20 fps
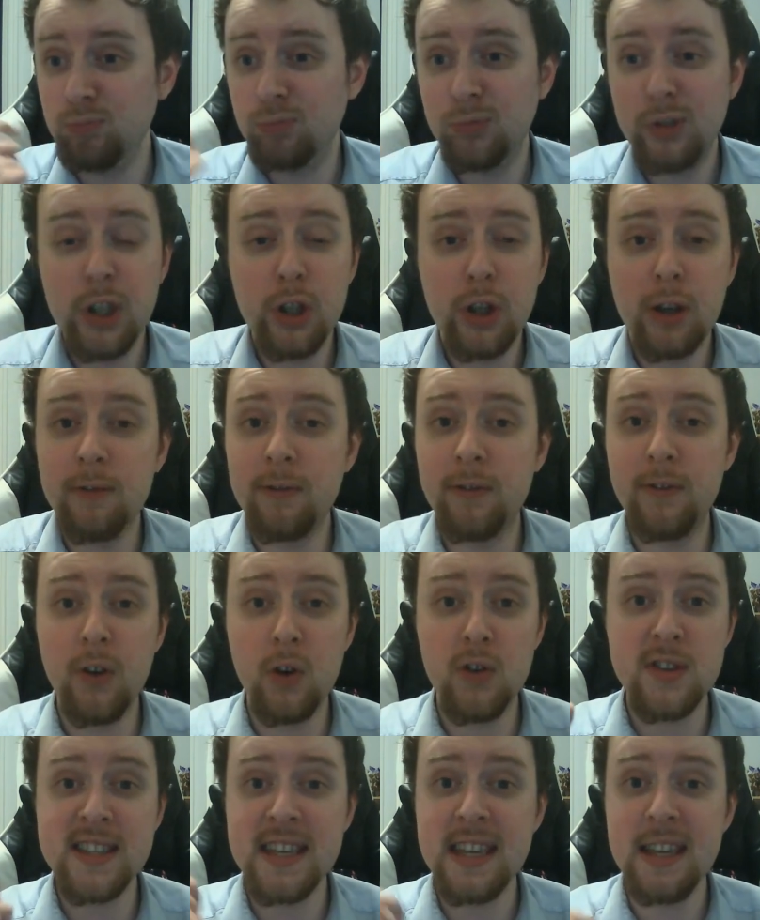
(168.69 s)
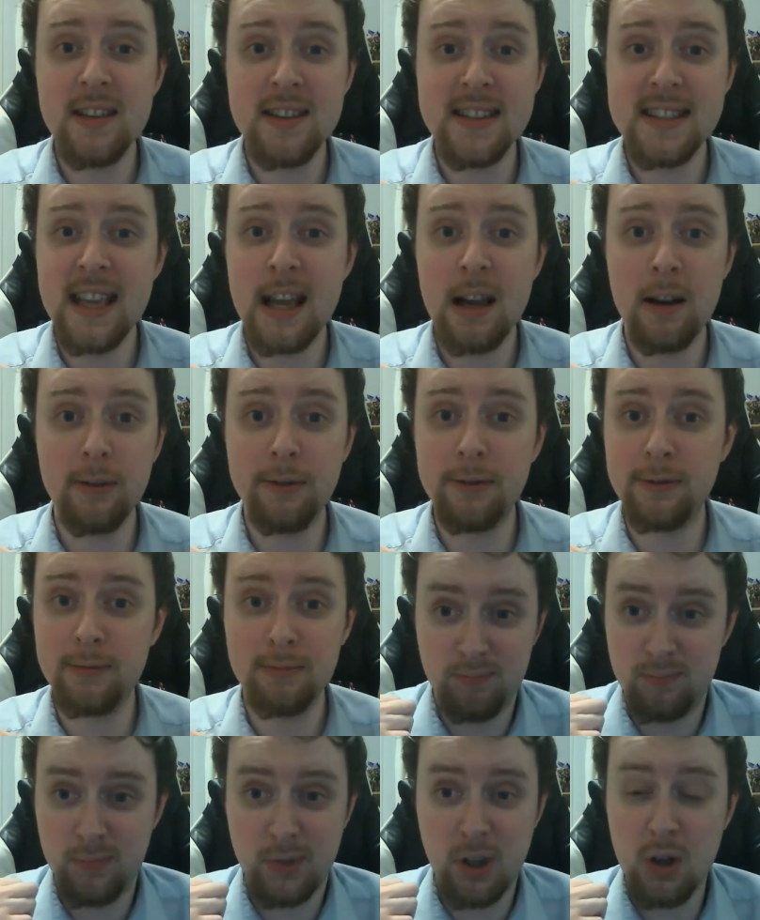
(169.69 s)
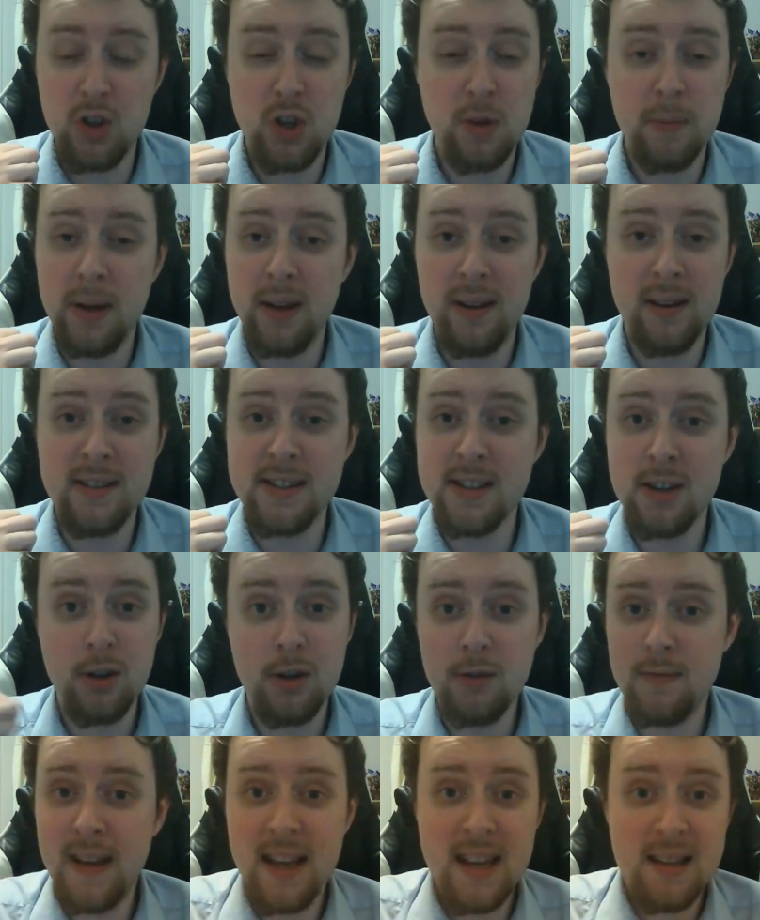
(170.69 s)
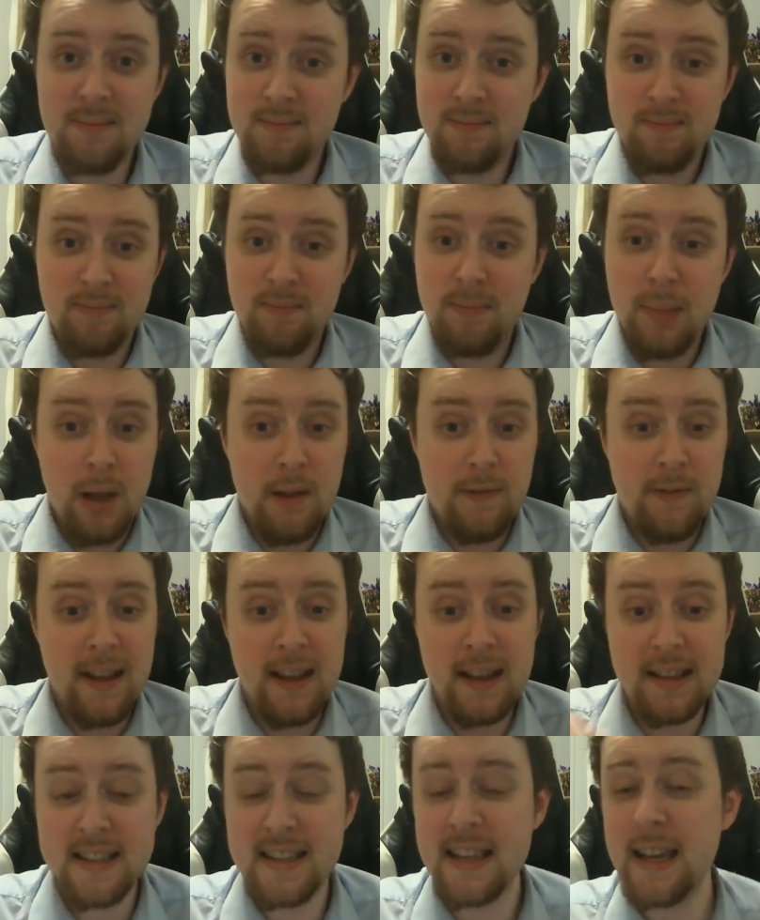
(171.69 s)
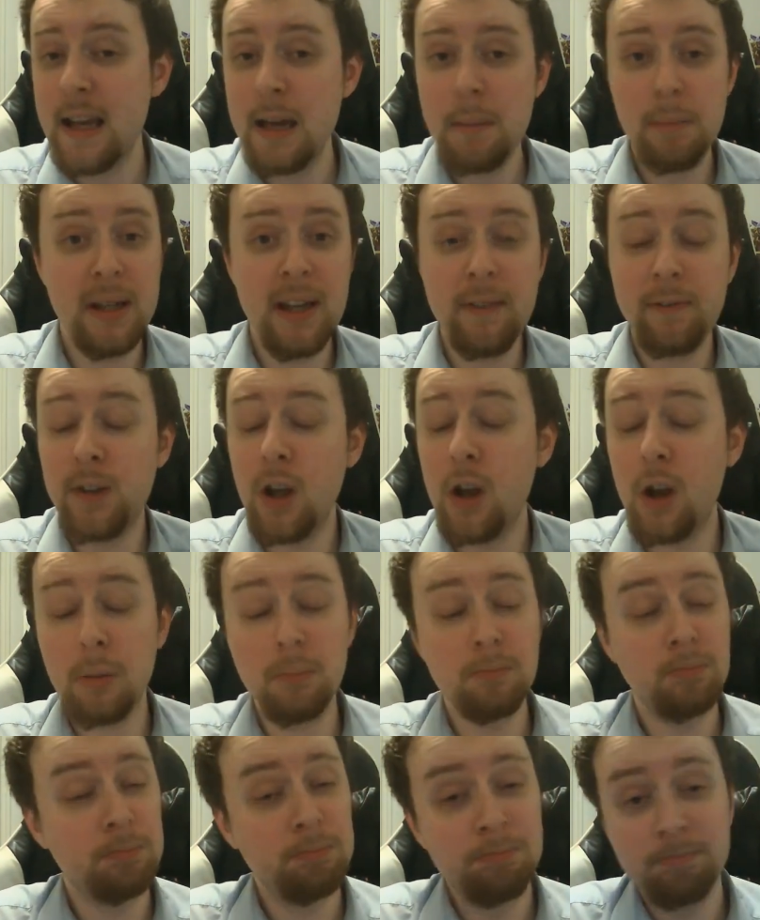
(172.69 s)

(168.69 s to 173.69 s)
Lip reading: you can foresee yourself contributing to, then perfect. But if not,